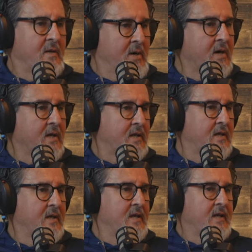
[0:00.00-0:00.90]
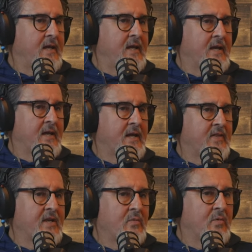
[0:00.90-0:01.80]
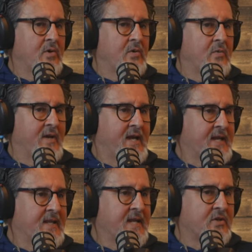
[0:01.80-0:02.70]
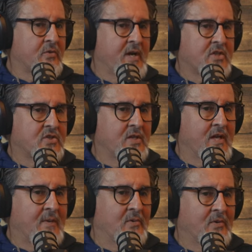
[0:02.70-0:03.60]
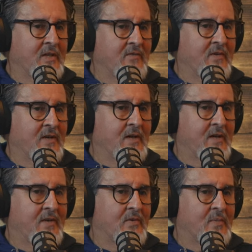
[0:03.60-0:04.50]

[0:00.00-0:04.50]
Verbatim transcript: in america and i think we're we're heading in that direction i believe in uh,